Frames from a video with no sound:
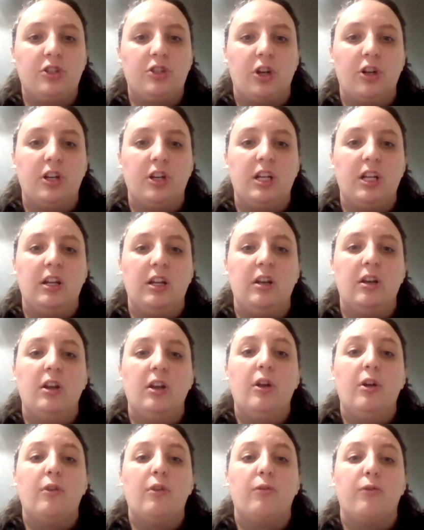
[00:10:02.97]

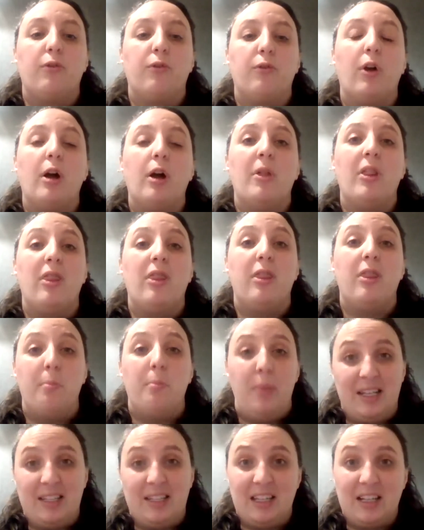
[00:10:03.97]
starting from the
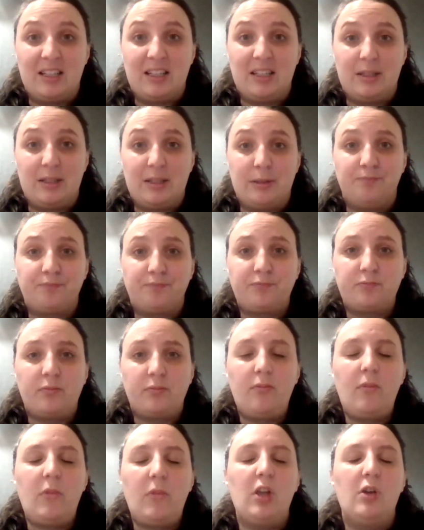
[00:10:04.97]
basics.
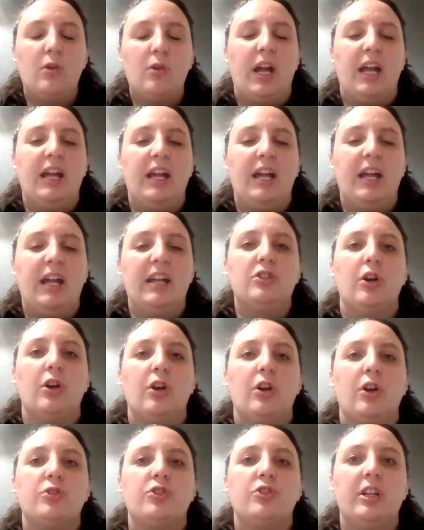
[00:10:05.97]
Okay,
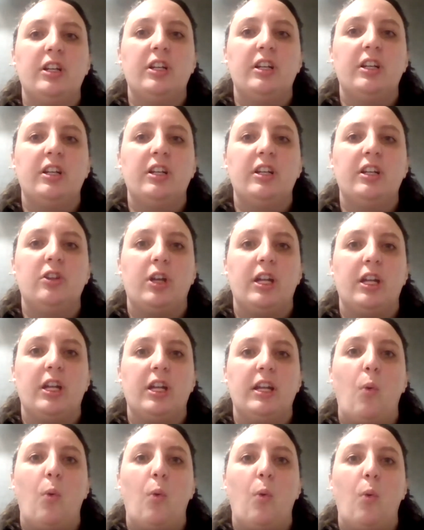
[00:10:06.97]
so starting and looking
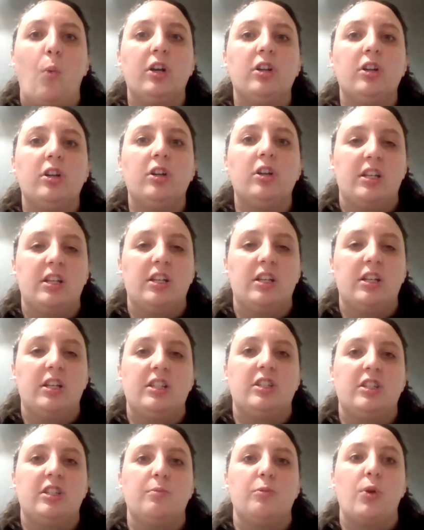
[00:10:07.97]
at what are
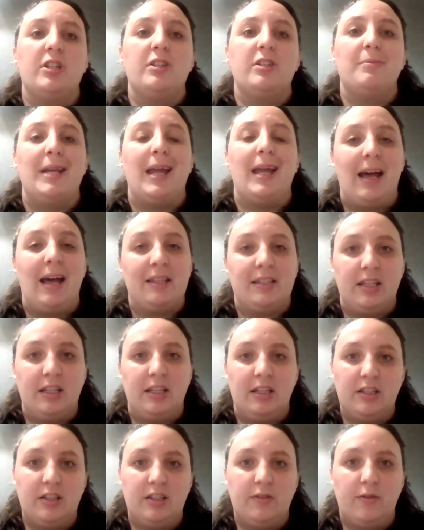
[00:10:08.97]
customers going to be
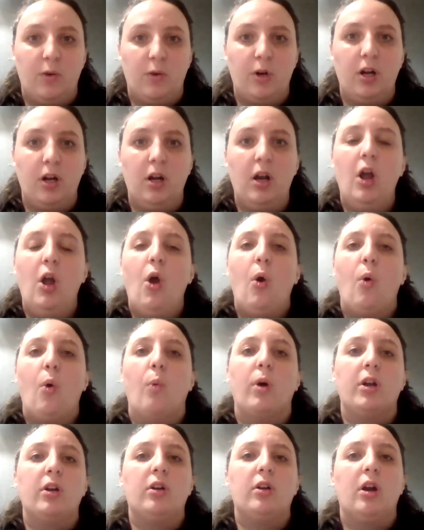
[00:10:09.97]
asking us for?
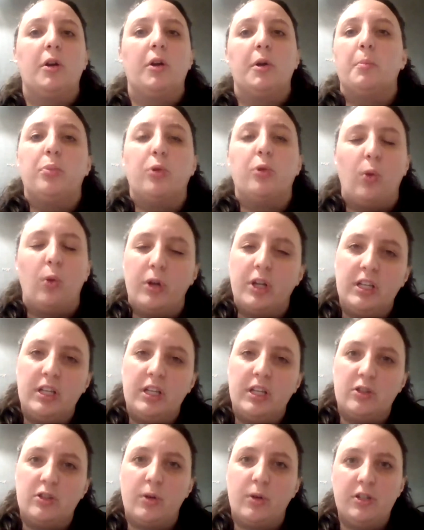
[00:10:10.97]
What are our
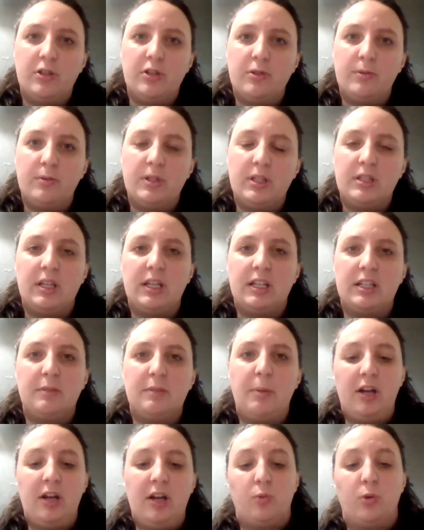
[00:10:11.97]
employees going to
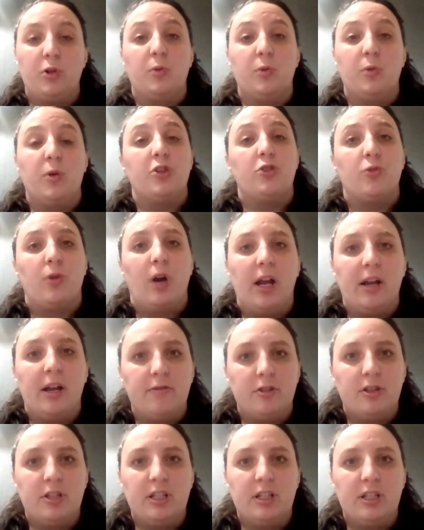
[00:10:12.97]
expect? What do our
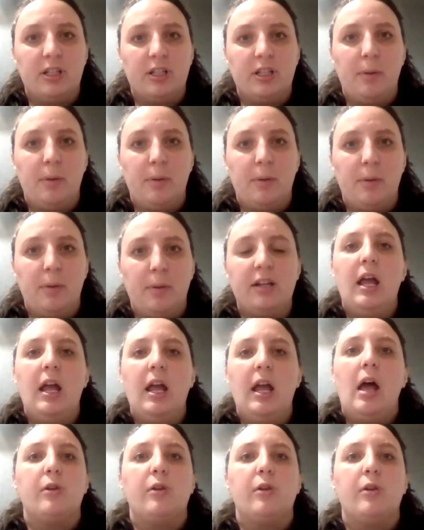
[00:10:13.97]
drivers expect?
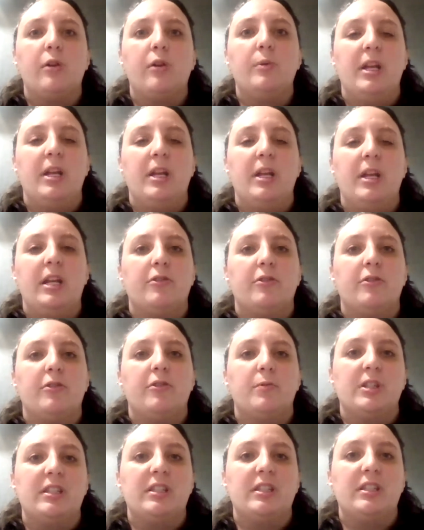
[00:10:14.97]
How do we make
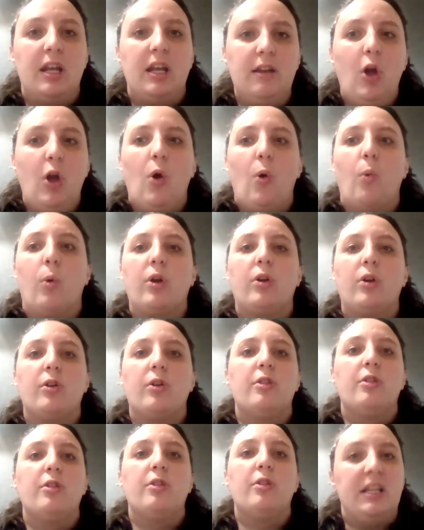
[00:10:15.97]
everyone safe? What are
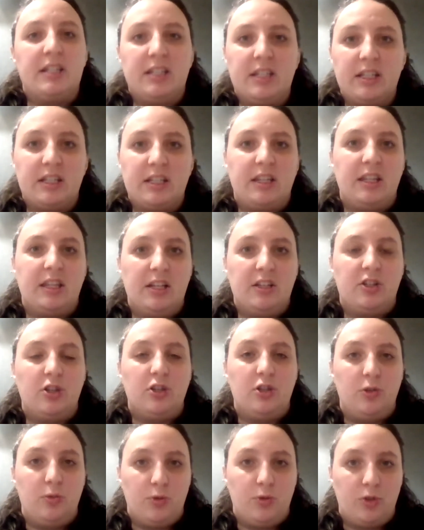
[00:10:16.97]
the basic things
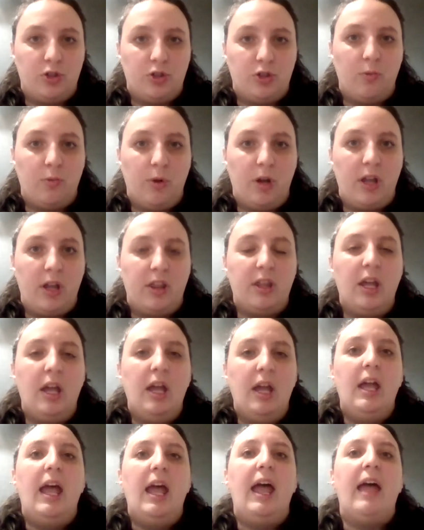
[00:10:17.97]
that you start with?
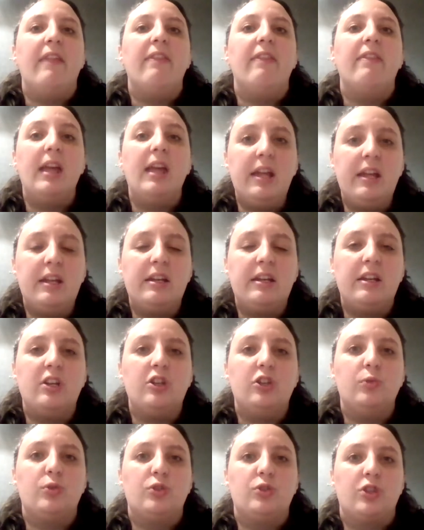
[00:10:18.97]
And then
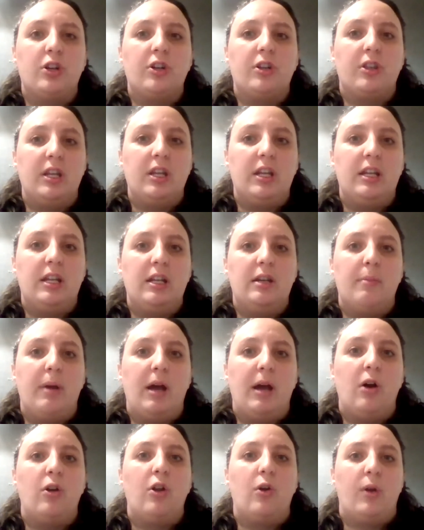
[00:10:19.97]
you start thinking
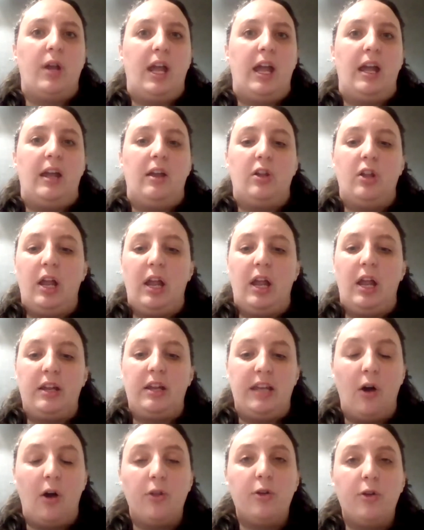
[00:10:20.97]
about, okay,
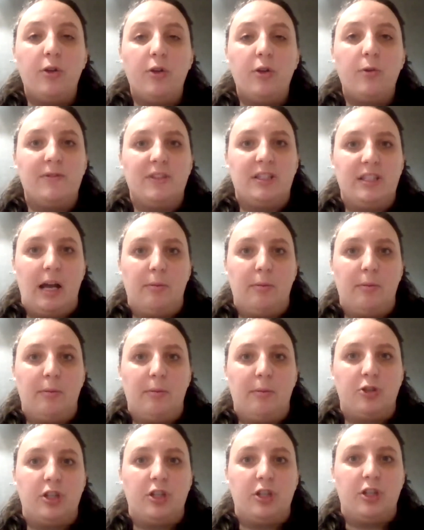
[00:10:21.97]
now that we've
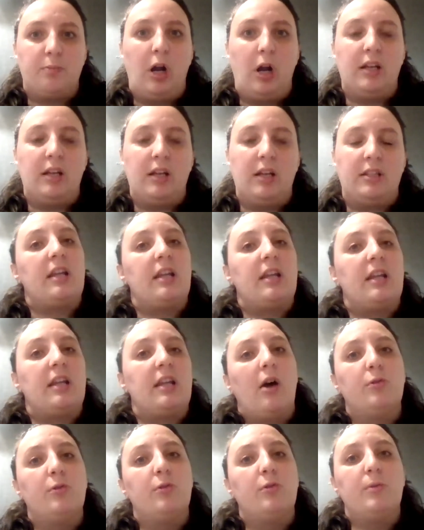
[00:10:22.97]
established this process, how
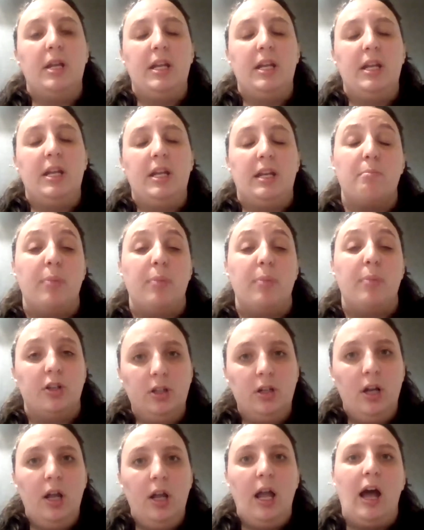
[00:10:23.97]
do we make it
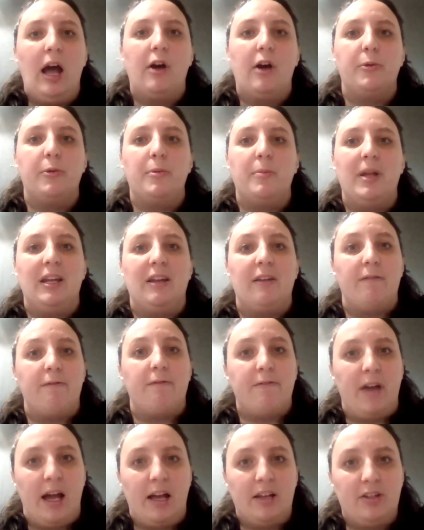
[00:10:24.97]
better? How do we make
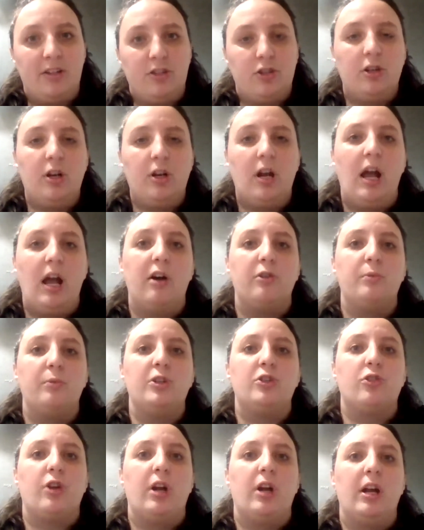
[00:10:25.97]
it faster? How do we
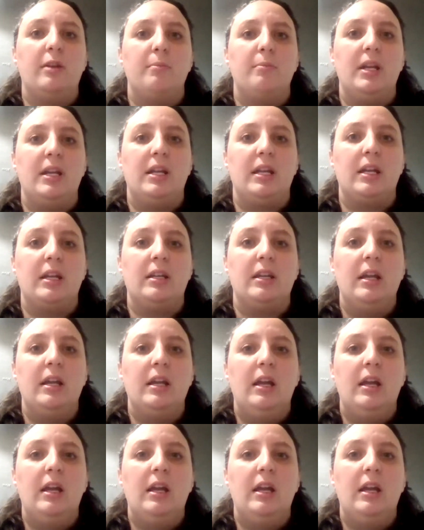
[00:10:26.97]
try to make it,